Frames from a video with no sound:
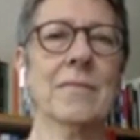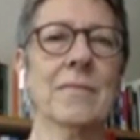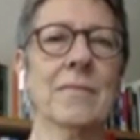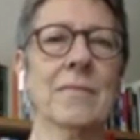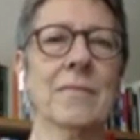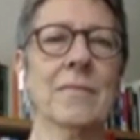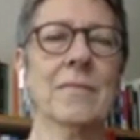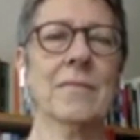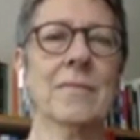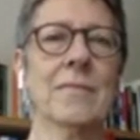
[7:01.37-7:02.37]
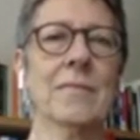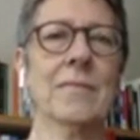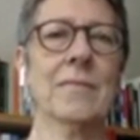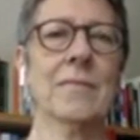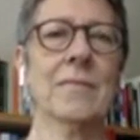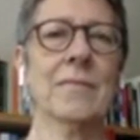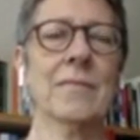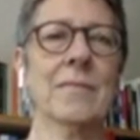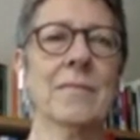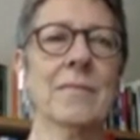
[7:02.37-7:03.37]

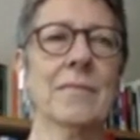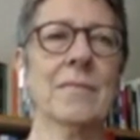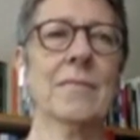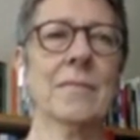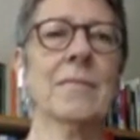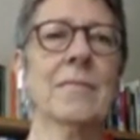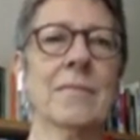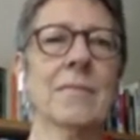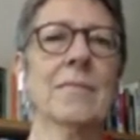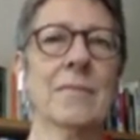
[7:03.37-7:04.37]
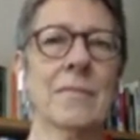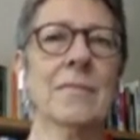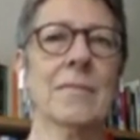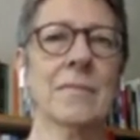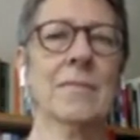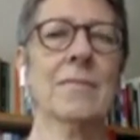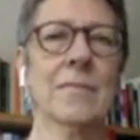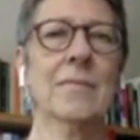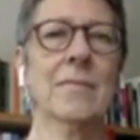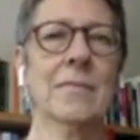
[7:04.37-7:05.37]

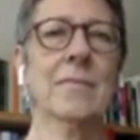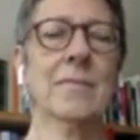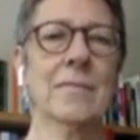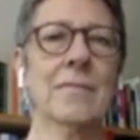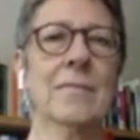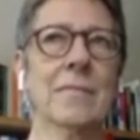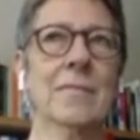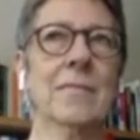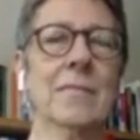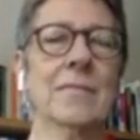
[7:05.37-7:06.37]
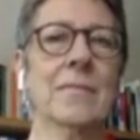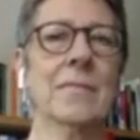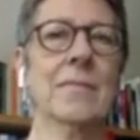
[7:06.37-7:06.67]
[no speech]